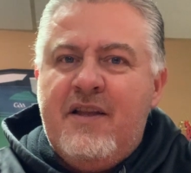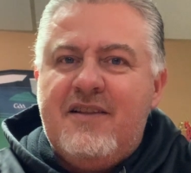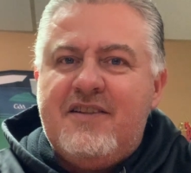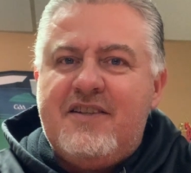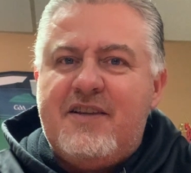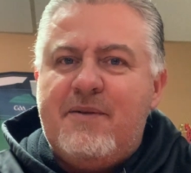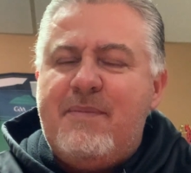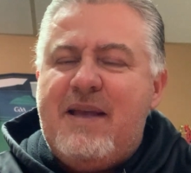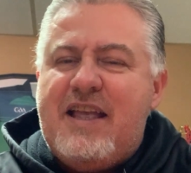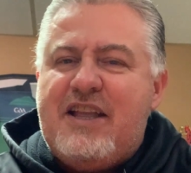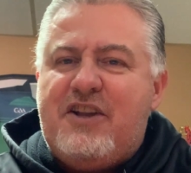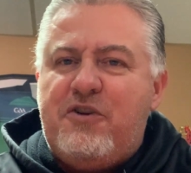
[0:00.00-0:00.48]

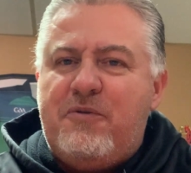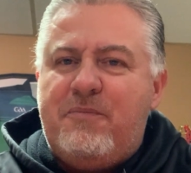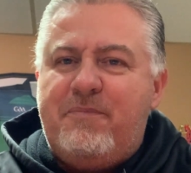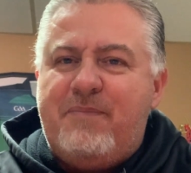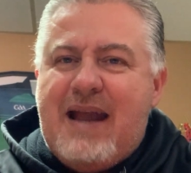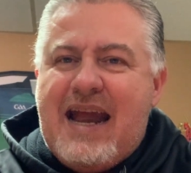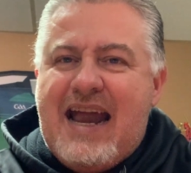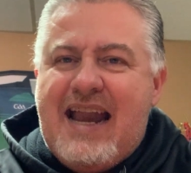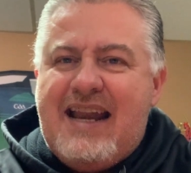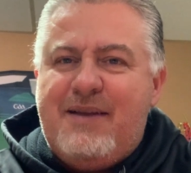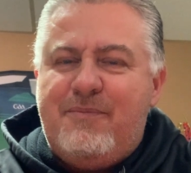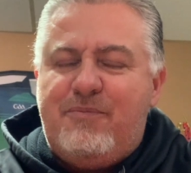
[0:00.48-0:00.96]
to make your
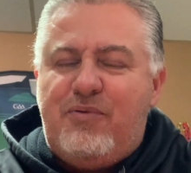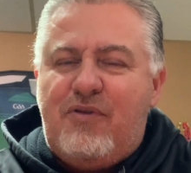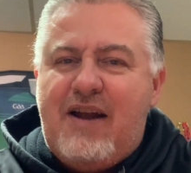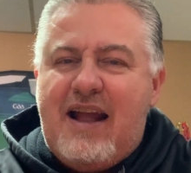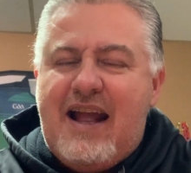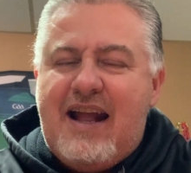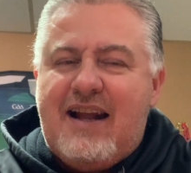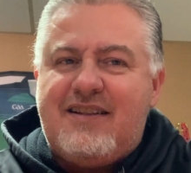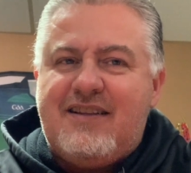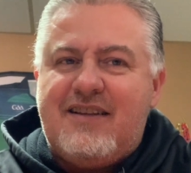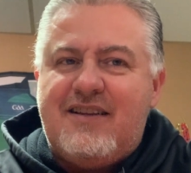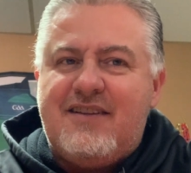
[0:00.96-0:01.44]
batting
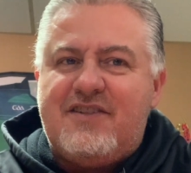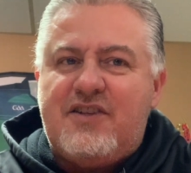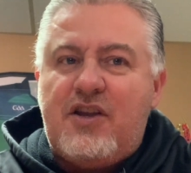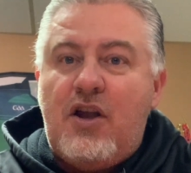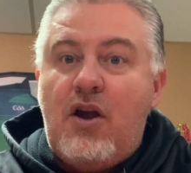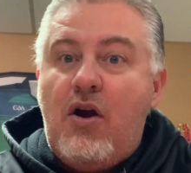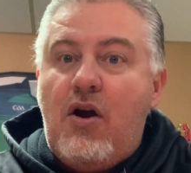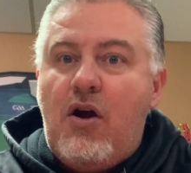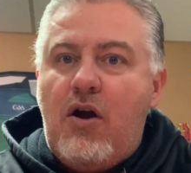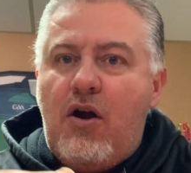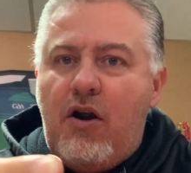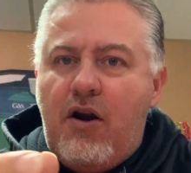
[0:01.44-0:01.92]
practice
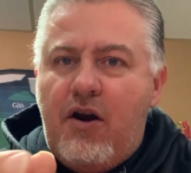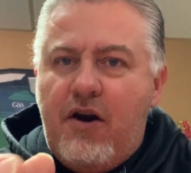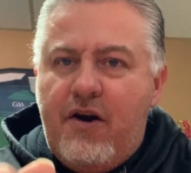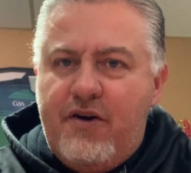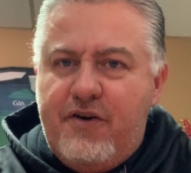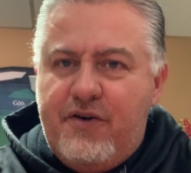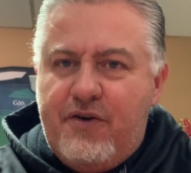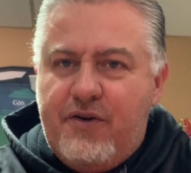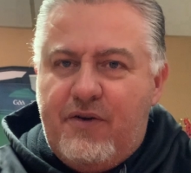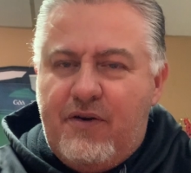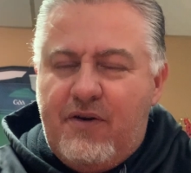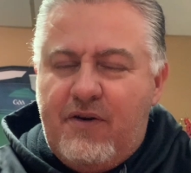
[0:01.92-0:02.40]

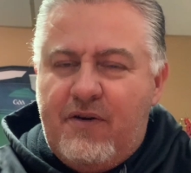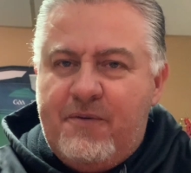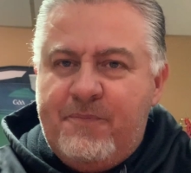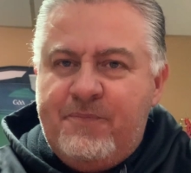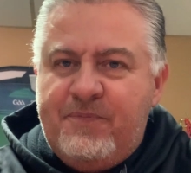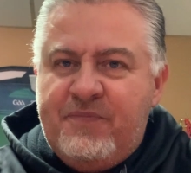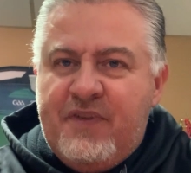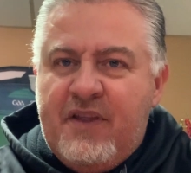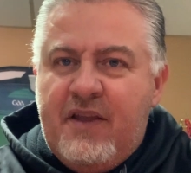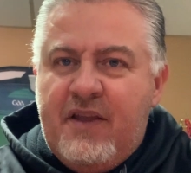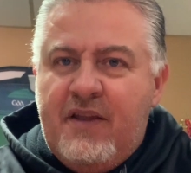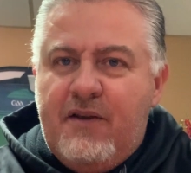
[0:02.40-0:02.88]
harder,
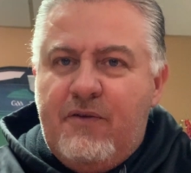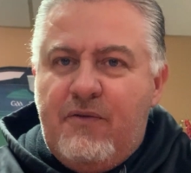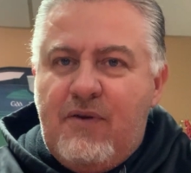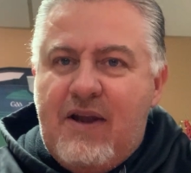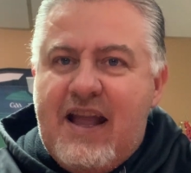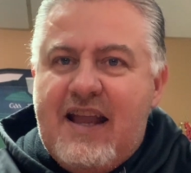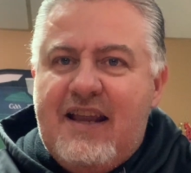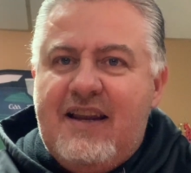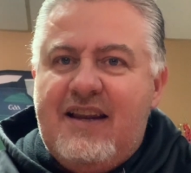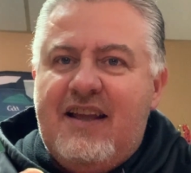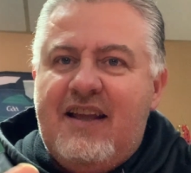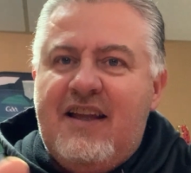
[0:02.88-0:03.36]

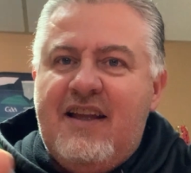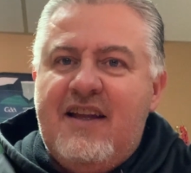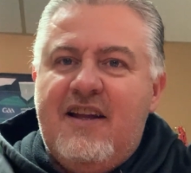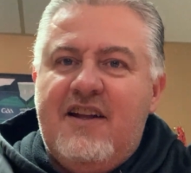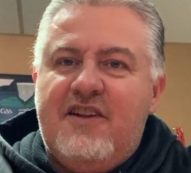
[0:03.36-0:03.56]
right?